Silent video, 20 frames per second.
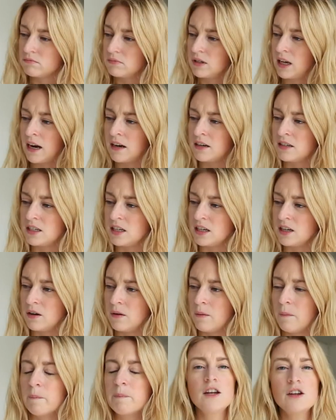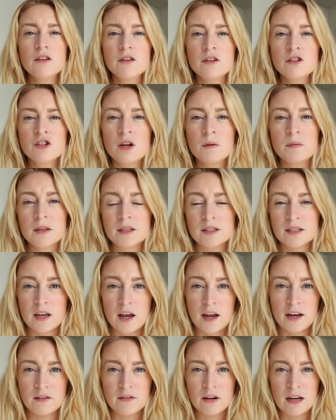Guarantee you. Another shop that's
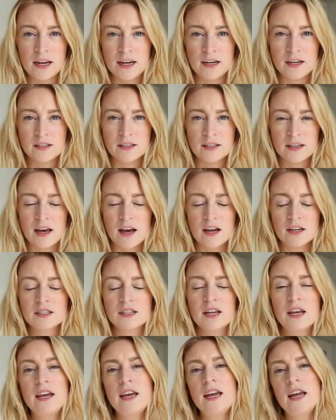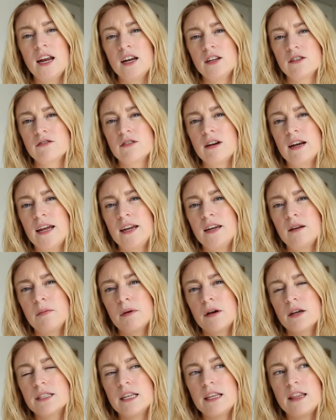kind of related to that, and it's related
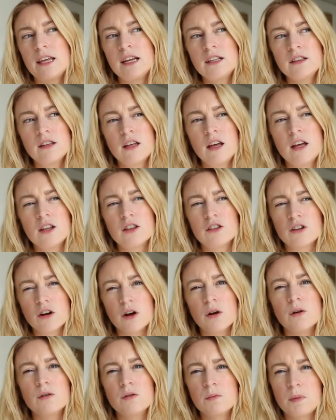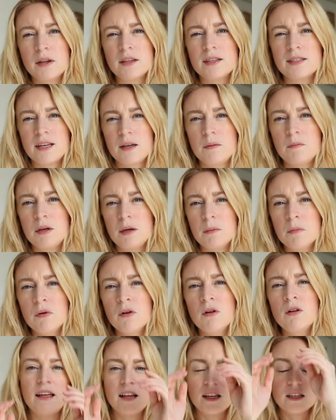because I think they're owned by the same
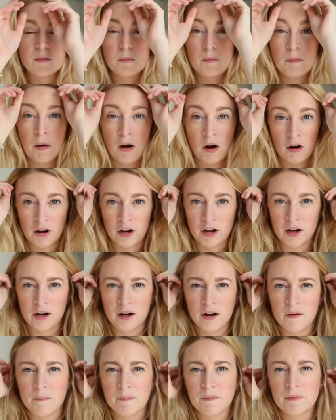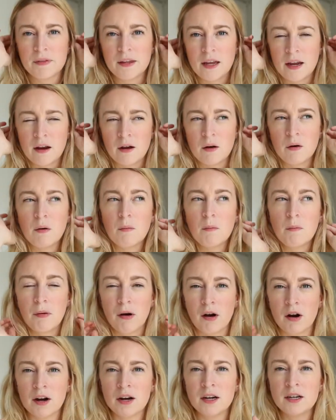people, is Barn. Now,
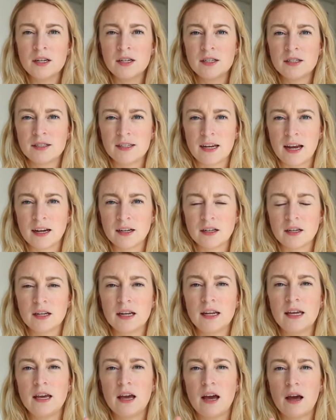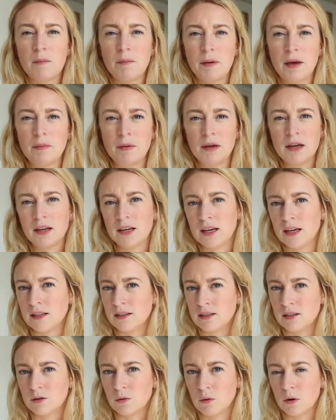Barn is technically a baby and
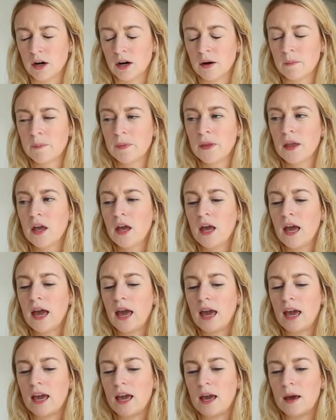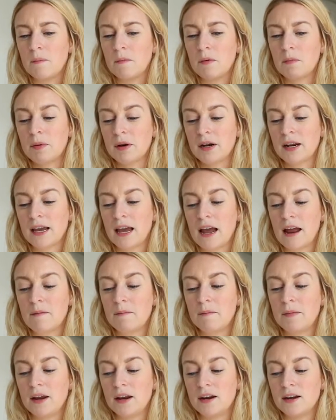kids store, but
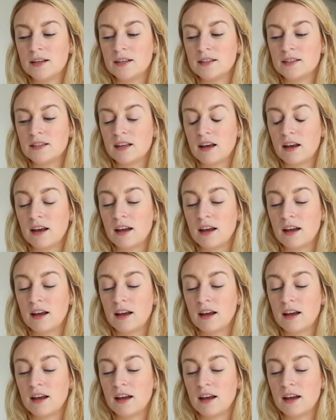again, it is